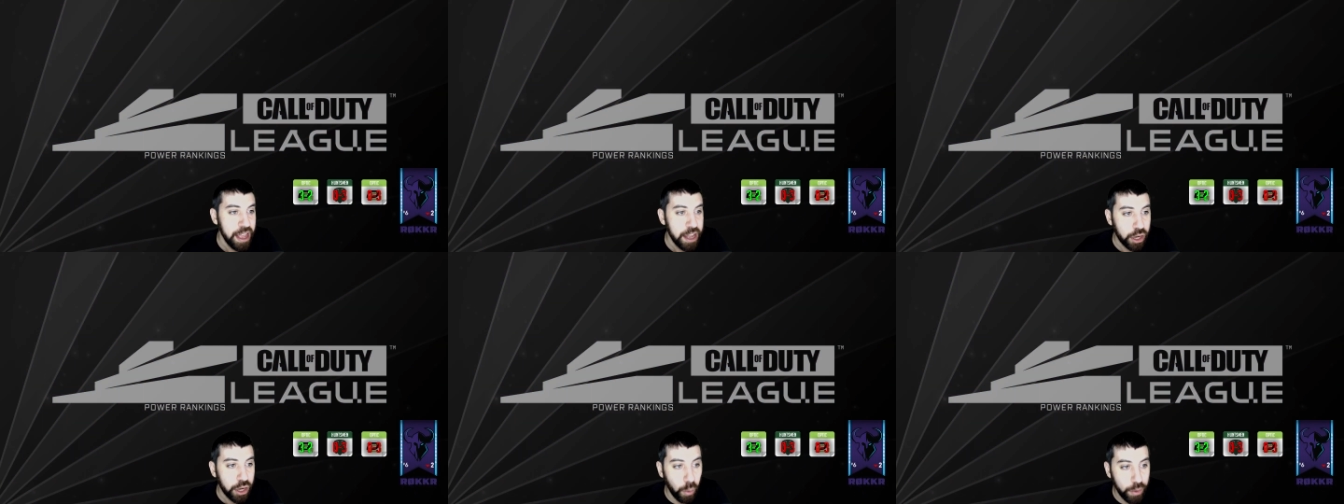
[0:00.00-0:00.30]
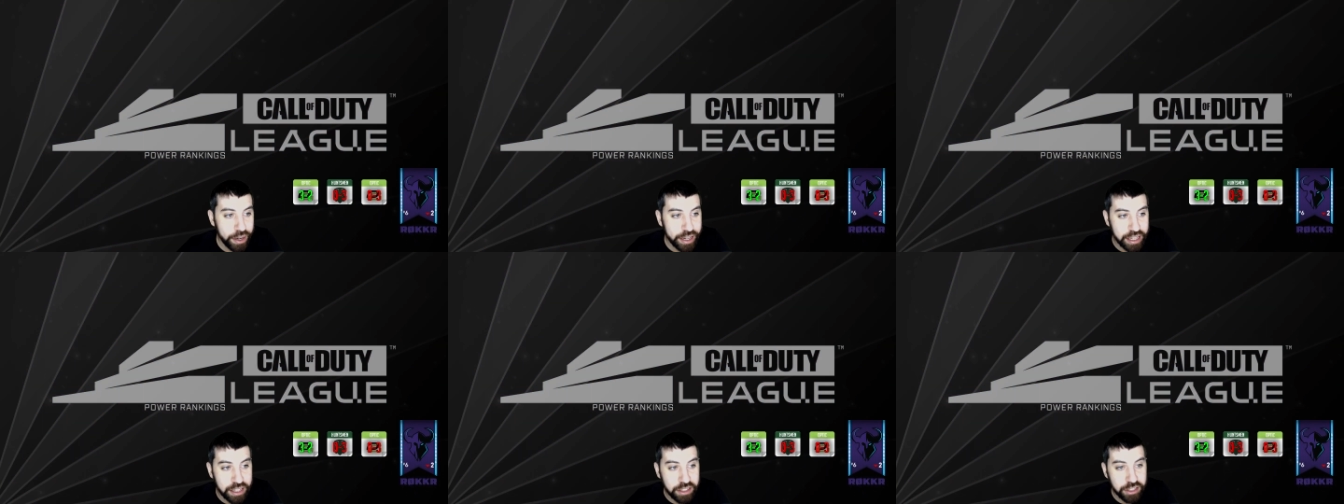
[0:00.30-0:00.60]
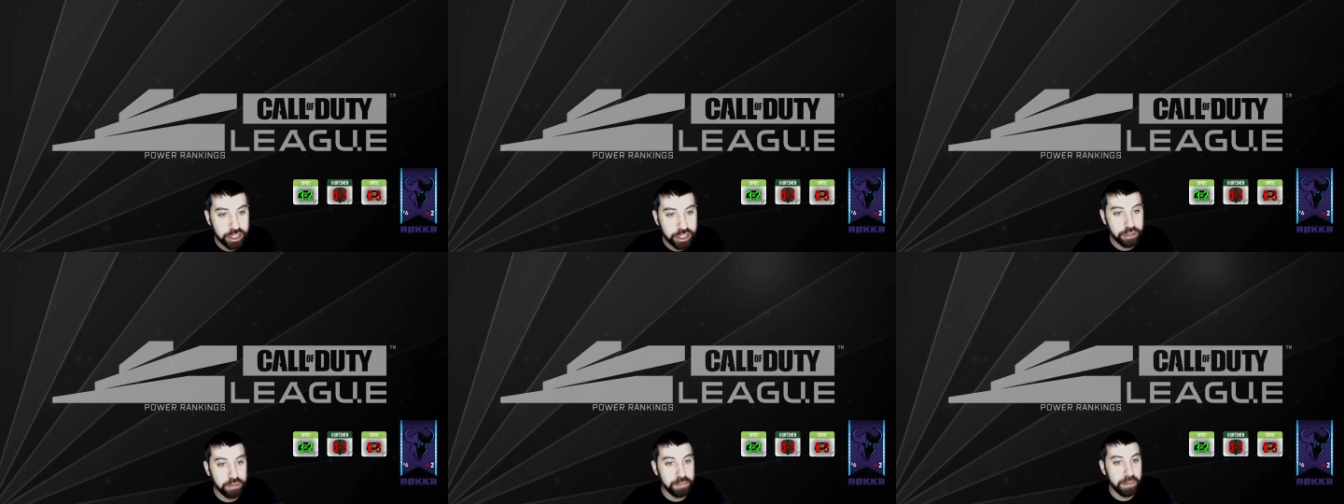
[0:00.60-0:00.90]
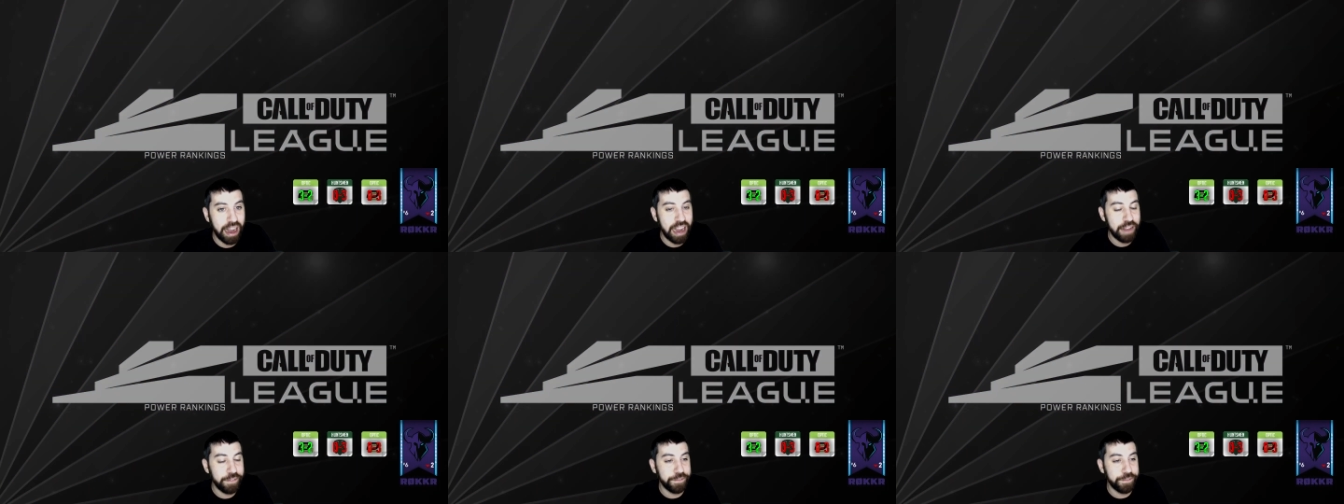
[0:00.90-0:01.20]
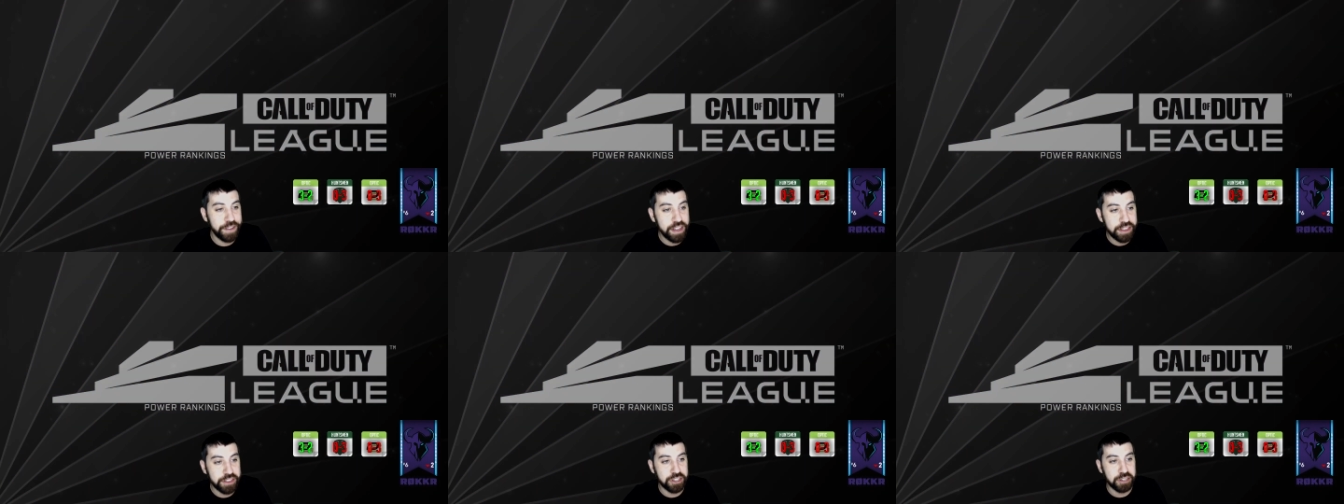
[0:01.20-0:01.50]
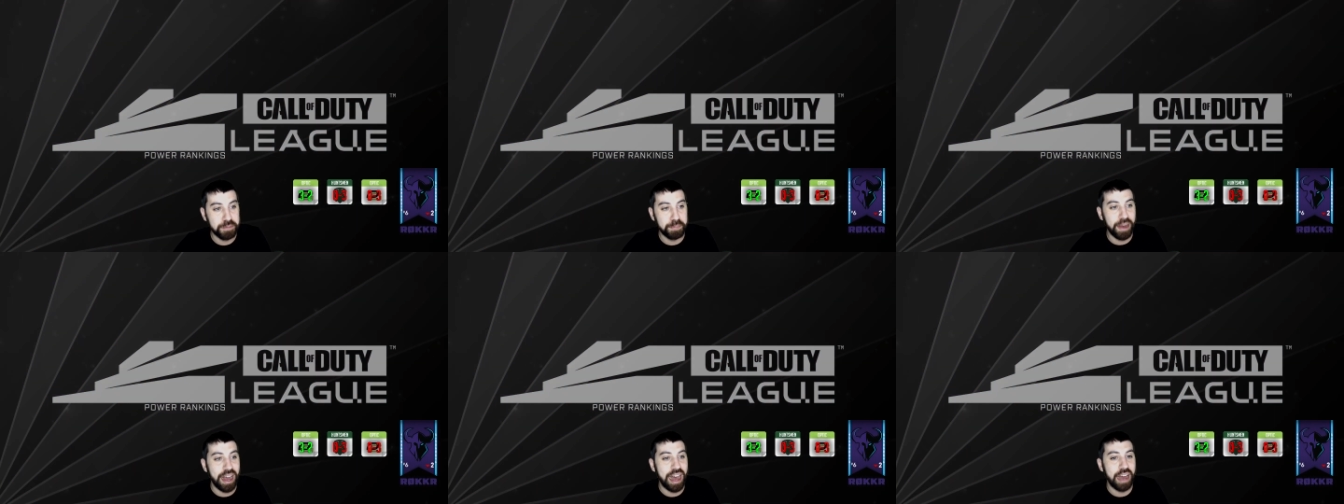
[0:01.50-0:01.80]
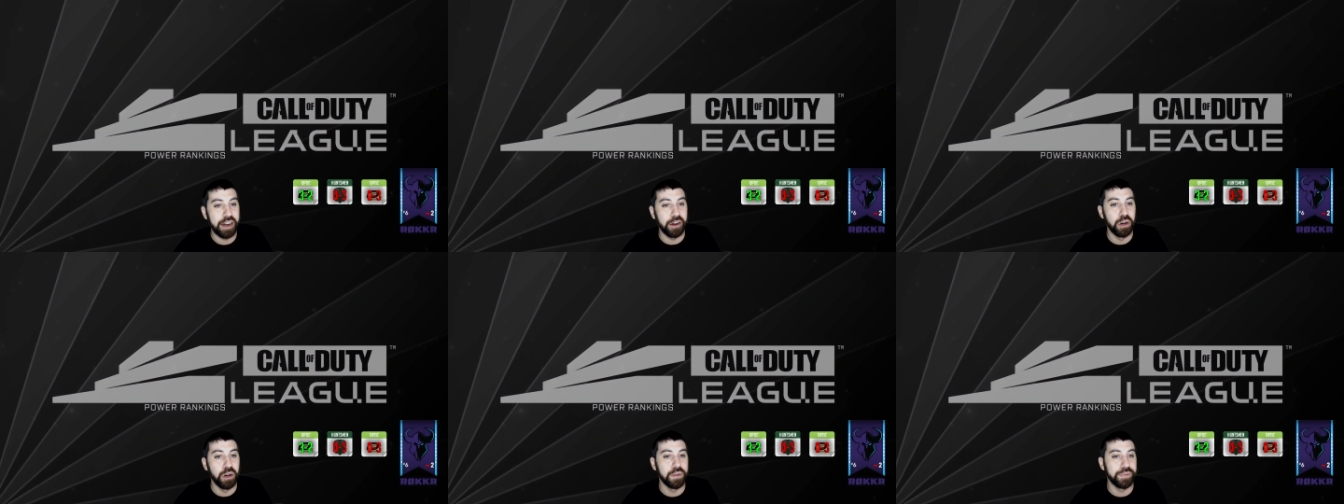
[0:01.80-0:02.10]
Going into my fifth spot
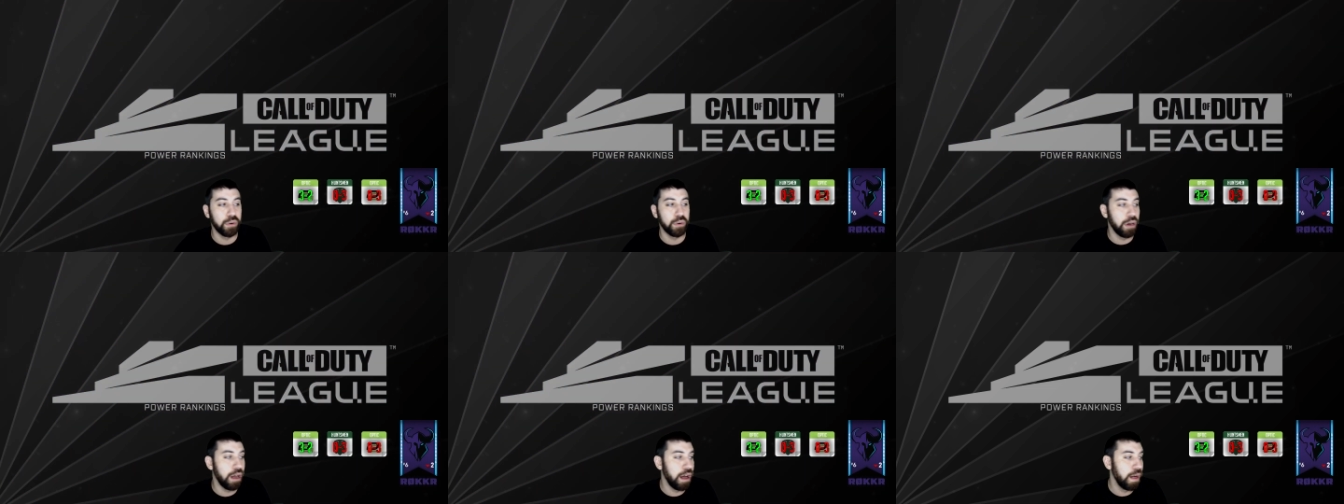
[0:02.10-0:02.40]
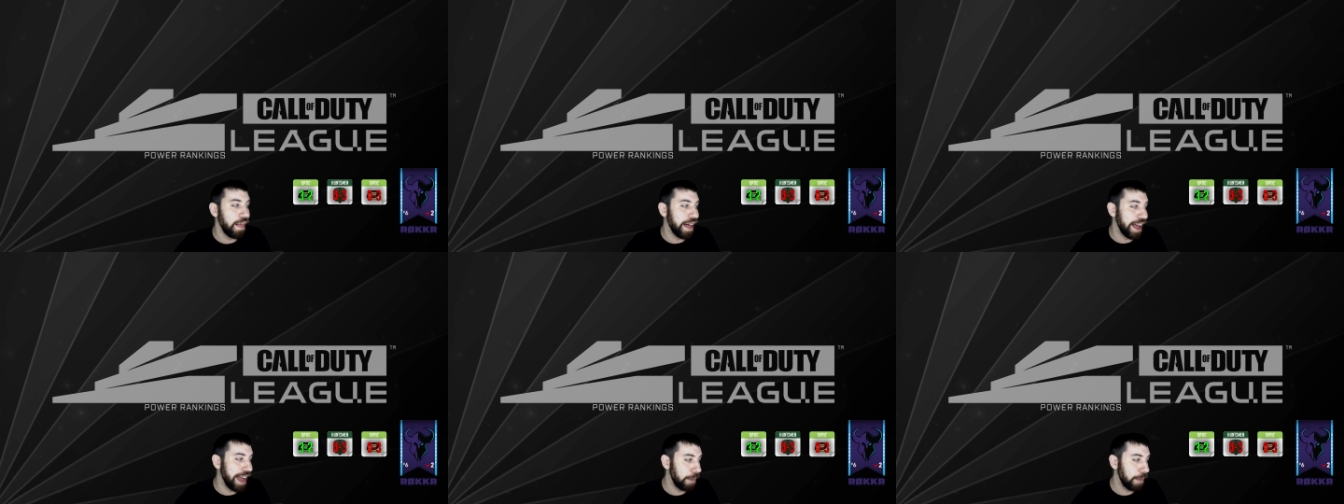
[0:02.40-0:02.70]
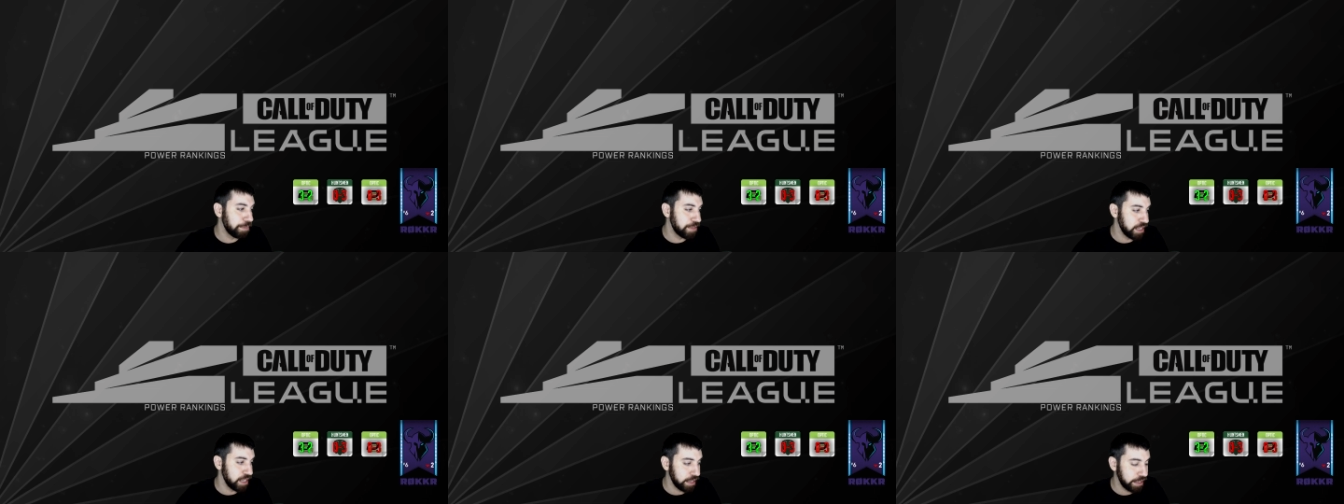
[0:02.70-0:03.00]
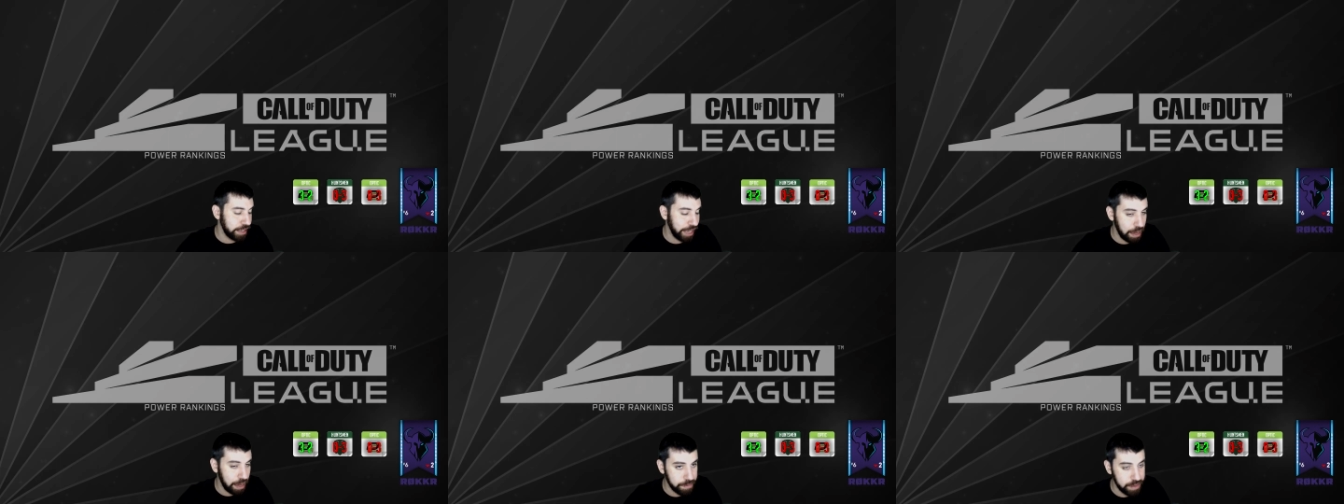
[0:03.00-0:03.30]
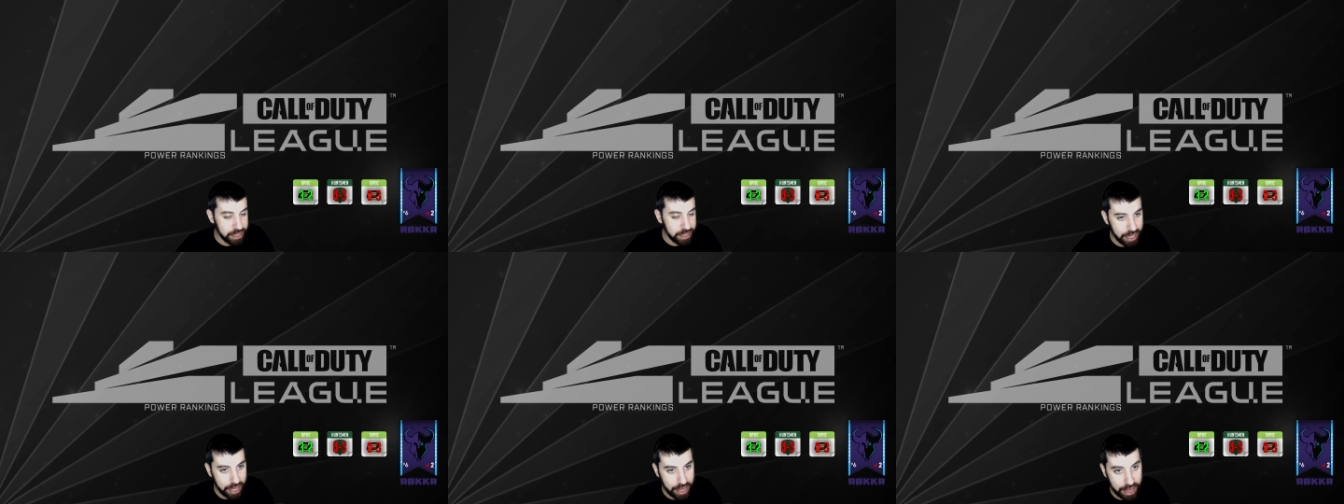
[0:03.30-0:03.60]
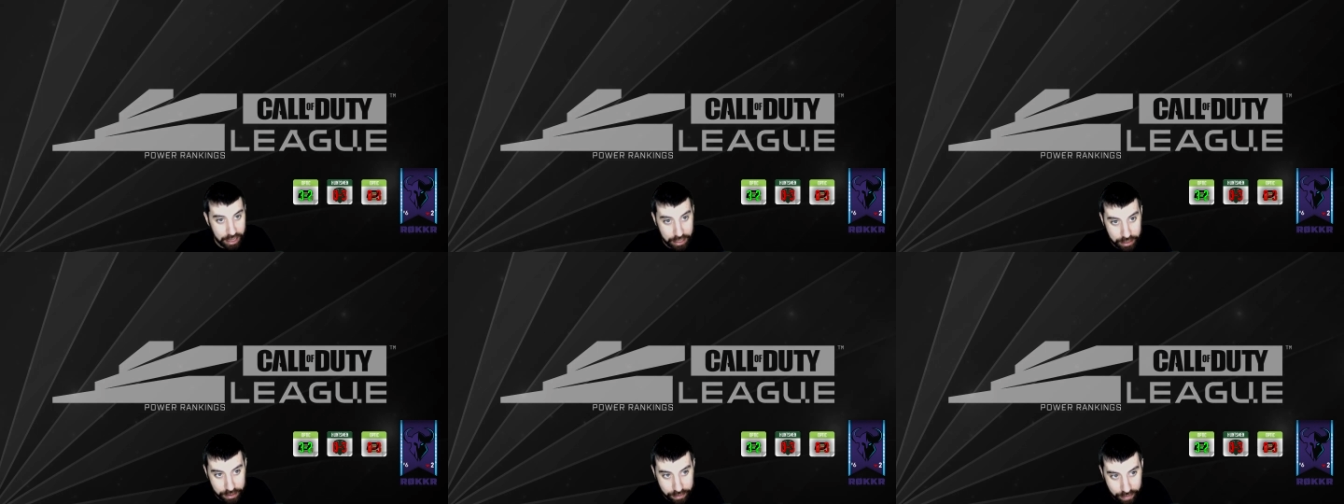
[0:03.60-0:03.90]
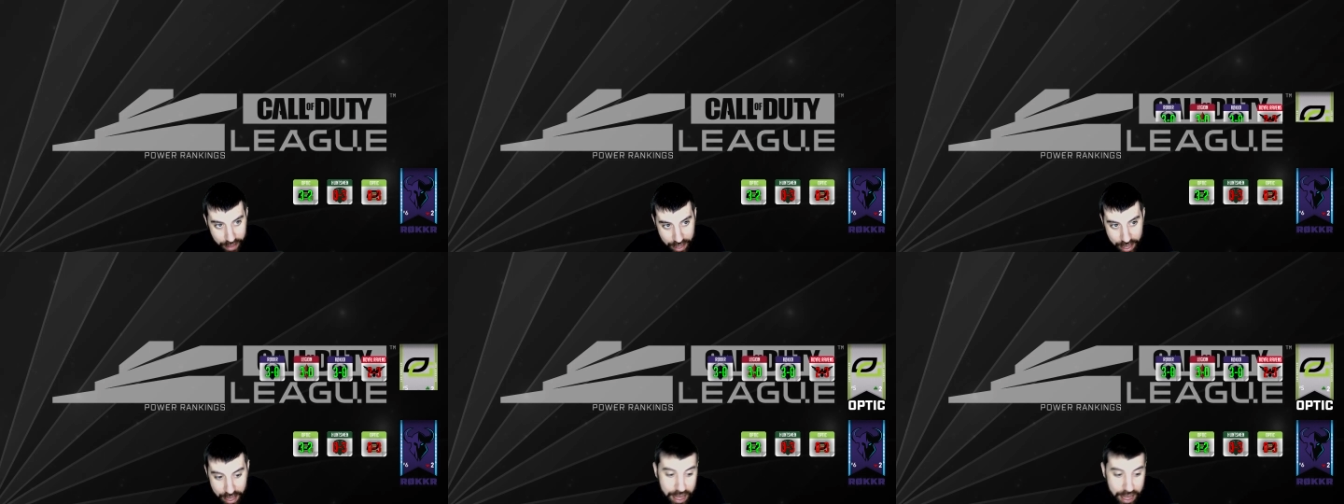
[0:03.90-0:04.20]
overall, Optic Gaming
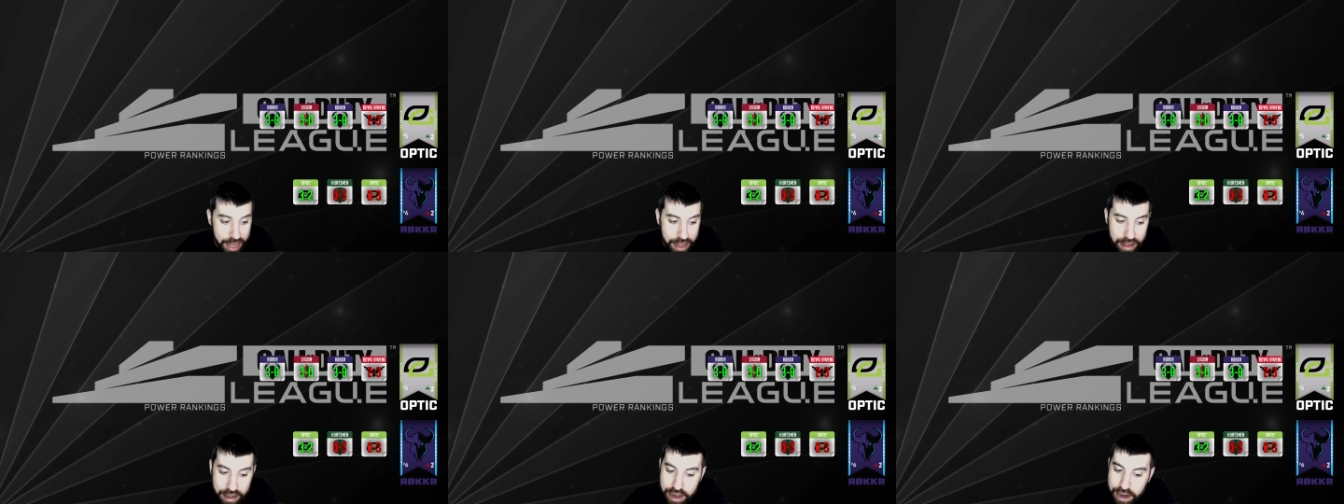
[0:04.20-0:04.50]
LA.